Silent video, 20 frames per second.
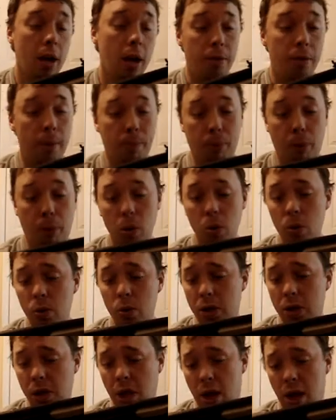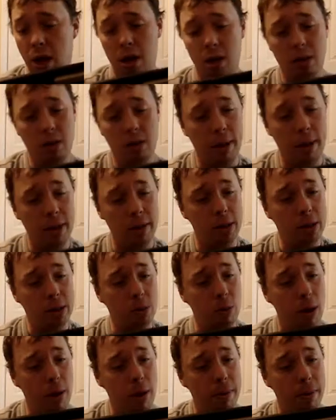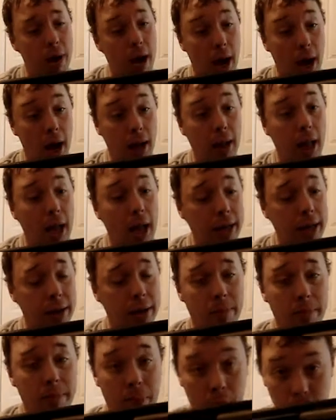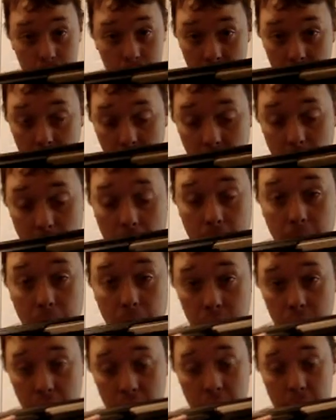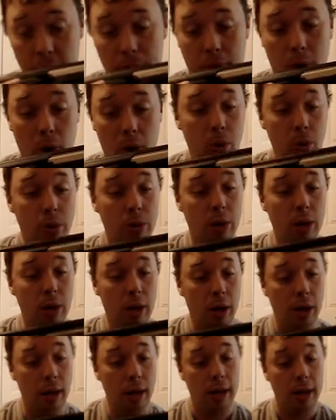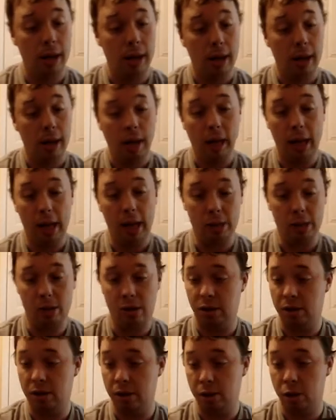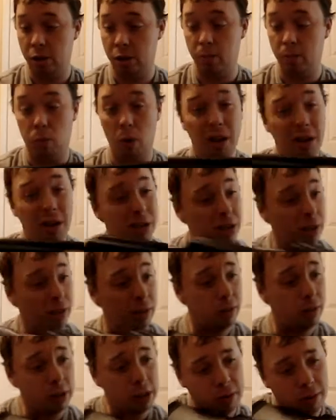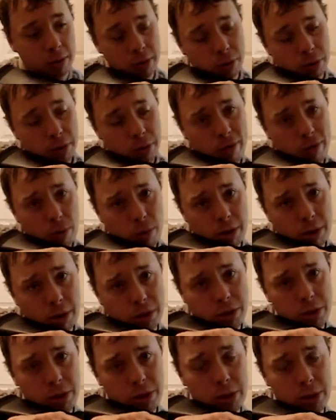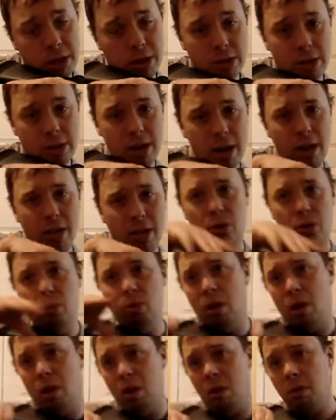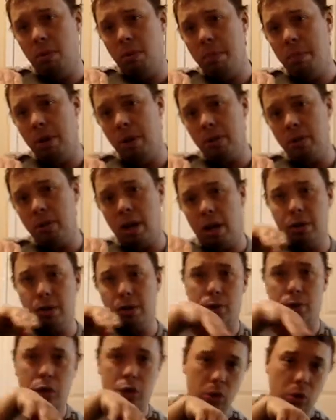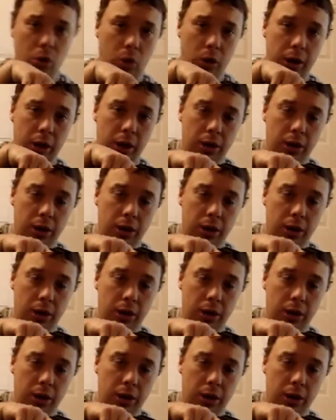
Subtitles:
The pros and cons about this weapon, I like personally. I'm going to say the pros. It's relatively 34 inches. It's not too long, but it's not too short.